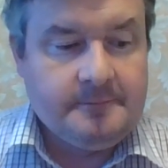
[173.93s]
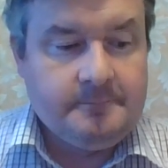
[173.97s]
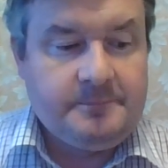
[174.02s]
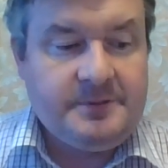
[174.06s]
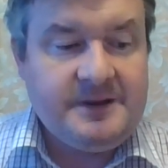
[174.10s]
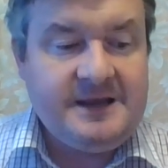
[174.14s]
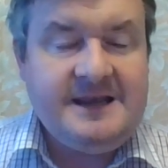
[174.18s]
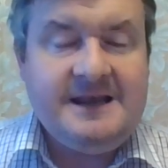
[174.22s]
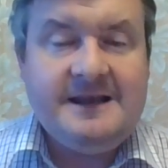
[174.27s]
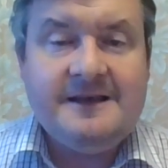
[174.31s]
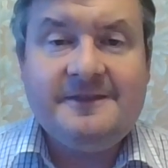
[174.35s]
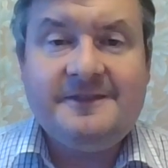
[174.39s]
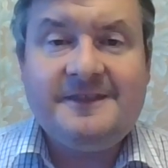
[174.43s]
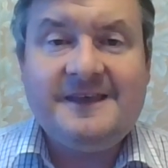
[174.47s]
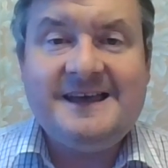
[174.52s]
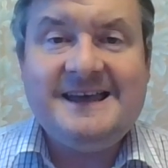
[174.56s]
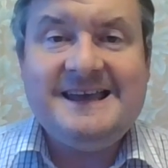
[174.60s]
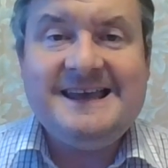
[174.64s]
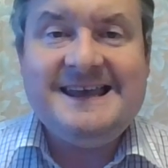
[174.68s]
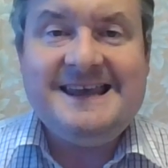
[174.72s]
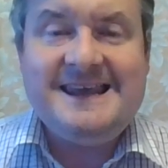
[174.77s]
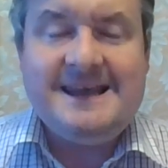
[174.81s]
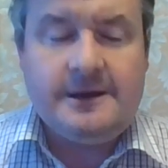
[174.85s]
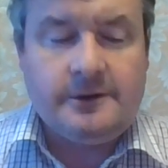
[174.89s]
B, the
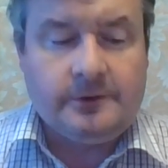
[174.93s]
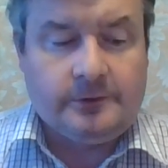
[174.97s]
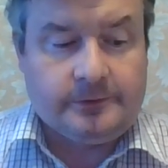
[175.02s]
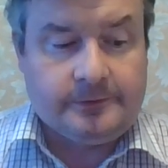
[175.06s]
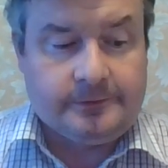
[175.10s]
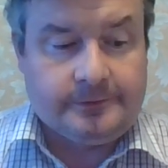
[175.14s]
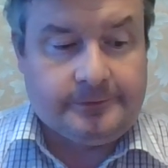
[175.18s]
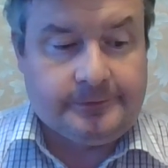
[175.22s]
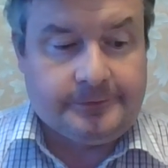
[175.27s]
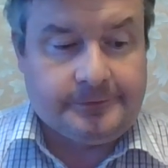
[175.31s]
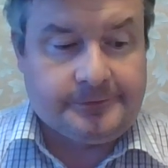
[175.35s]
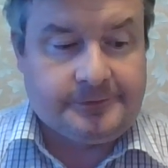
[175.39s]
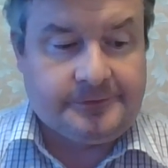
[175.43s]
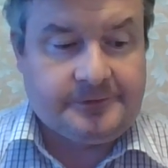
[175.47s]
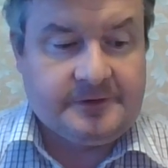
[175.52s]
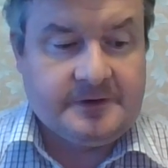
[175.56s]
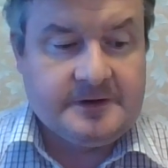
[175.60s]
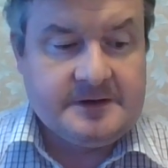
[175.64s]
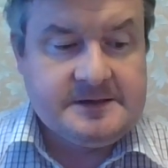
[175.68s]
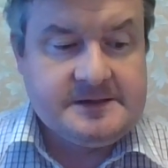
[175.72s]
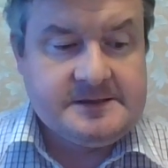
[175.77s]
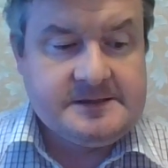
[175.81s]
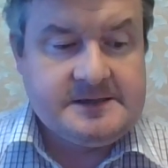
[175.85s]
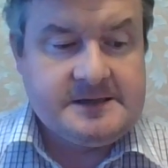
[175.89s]
Eagles,
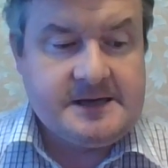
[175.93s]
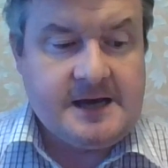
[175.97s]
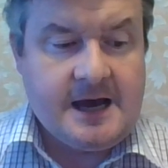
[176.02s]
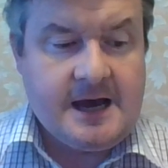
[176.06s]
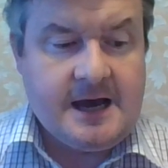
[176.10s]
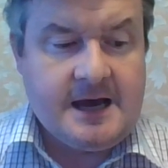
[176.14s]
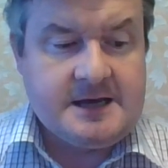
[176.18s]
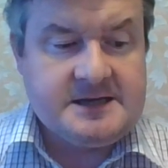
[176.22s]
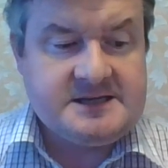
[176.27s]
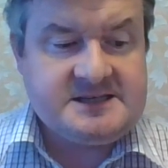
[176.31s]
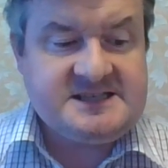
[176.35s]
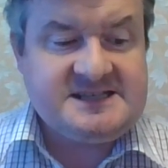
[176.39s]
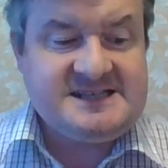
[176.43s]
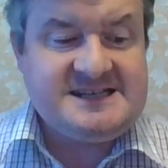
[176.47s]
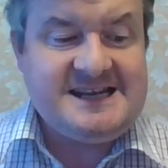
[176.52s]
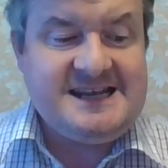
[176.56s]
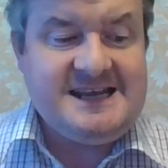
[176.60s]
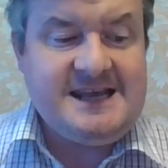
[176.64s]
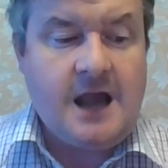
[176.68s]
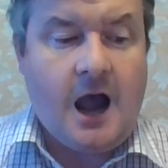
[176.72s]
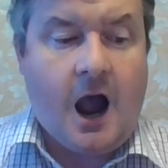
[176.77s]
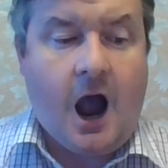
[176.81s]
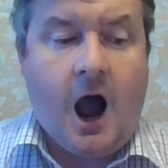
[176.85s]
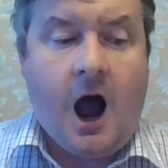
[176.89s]
uh,
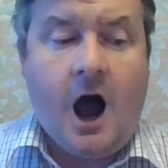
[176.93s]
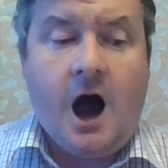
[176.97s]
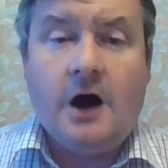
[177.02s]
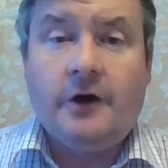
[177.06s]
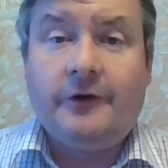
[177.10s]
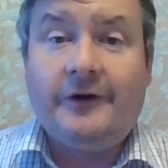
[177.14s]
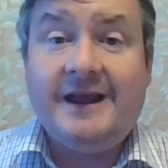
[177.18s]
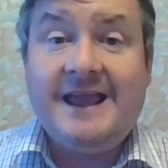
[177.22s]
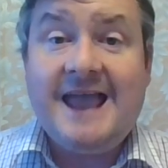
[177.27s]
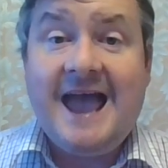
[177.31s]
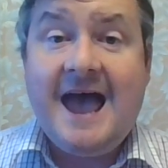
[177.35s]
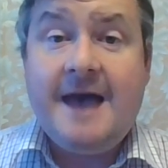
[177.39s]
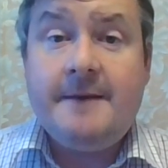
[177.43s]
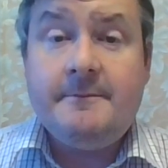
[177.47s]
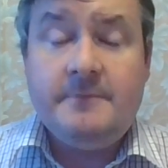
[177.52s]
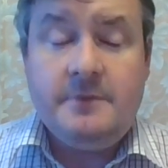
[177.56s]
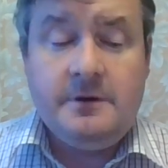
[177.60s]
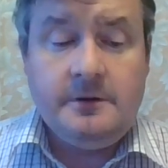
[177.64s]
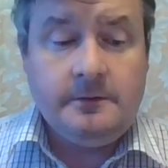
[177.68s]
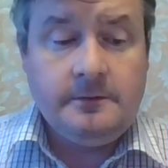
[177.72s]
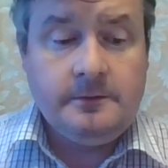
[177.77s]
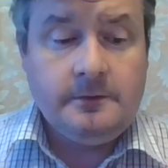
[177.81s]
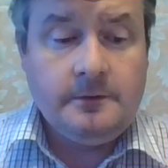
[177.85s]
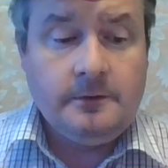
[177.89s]
C,
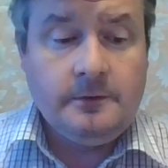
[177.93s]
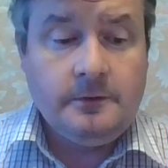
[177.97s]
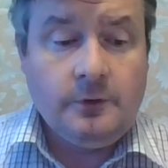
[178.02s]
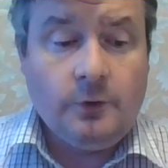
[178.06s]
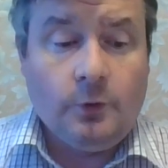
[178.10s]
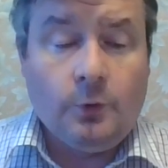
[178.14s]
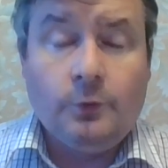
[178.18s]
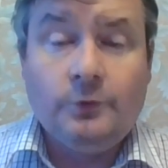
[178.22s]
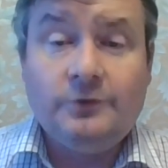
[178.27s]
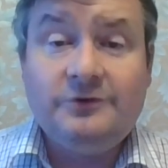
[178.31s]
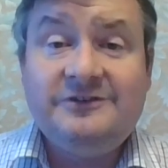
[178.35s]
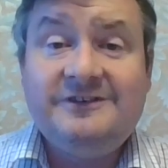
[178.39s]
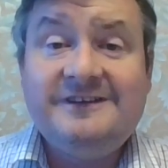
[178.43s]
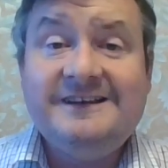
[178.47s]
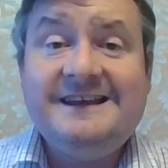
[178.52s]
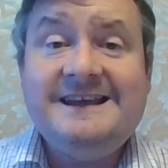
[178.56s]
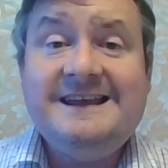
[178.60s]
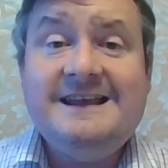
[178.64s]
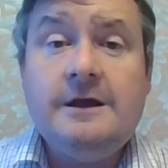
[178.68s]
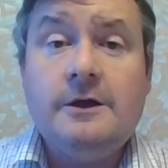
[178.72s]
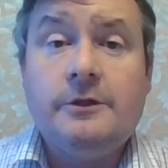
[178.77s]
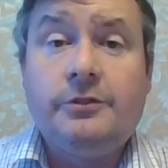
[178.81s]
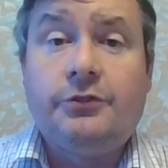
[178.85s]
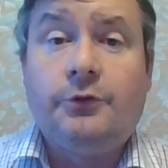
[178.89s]
REM, or
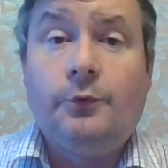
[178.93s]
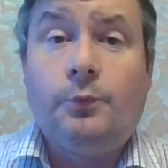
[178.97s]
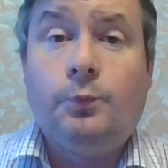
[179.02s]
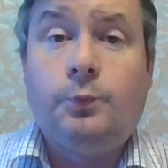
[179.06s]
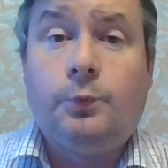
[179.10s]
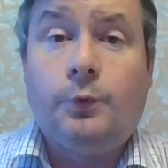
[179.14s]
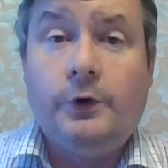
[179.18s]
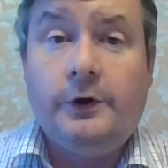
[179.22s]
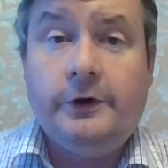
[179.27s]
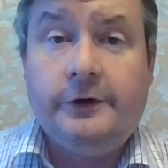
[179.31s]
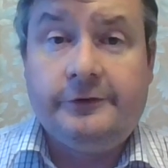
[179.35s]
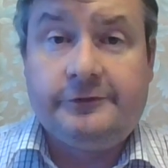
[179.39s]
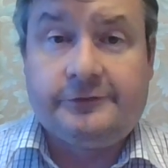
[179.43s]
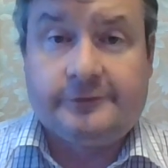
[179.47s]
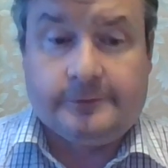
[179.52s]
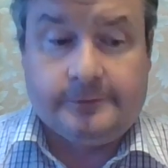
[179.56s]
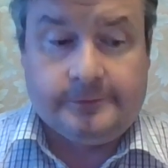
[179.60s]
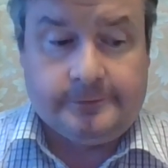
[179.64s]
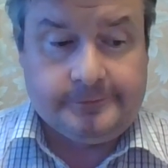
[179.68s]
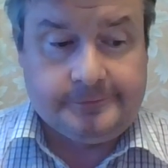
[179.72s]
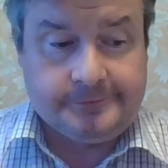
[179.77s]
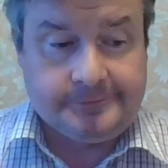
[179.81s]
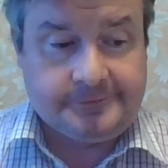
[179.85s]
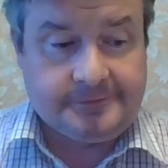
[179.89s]
D. The
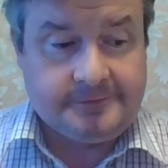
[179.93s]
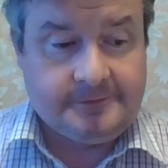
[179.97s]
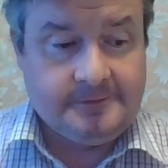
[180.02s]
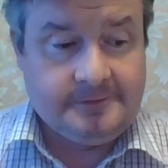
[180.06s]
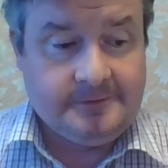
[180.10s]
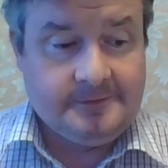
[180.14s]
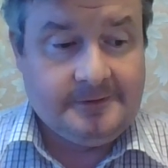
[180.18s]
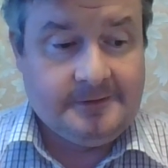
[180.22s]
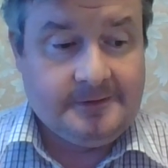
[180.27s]
Wurzels.